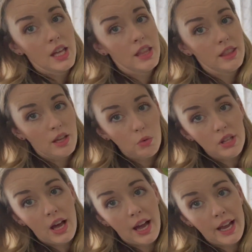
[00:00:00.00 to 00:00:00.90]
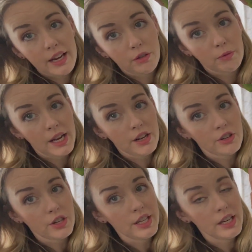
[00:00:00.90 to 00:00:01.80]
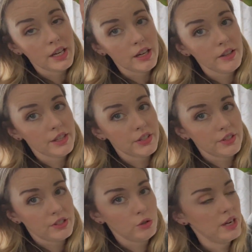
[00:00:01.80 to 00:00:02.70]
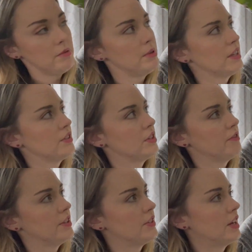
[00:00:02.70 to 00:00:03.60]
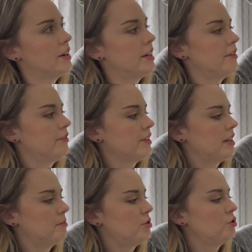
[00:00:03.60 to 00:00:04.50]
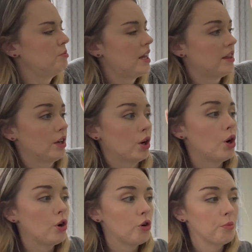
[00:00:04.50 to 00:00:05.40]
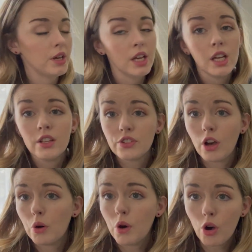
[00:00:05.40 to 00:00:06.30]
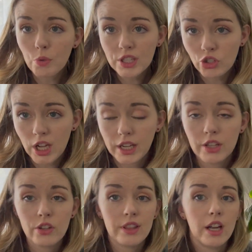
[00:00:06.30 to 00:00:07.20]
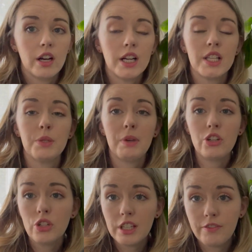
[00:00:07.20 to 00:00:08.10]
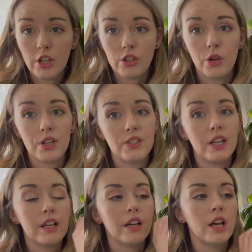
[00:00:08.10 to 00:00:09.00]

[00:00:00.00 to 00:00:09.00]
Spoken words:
They will hide right under here. This is a great big surface area for them to make their home. So always check under there, especially if you're noticing